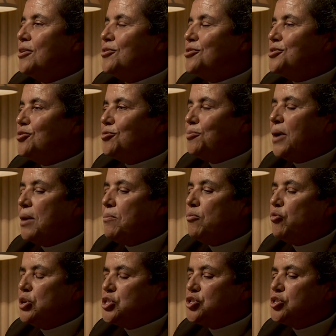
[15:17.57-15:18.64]
Those are my
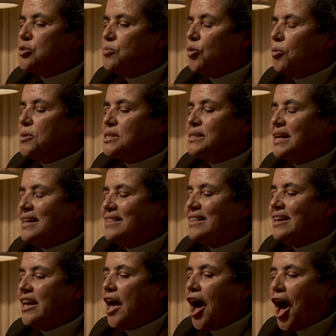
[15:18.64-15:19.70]
precious moments and
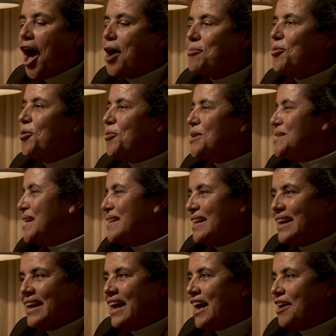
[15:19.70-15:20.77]
the aha moments that
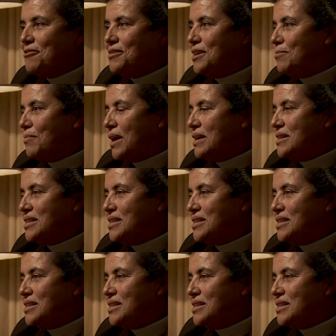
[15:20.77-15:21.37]
they have in my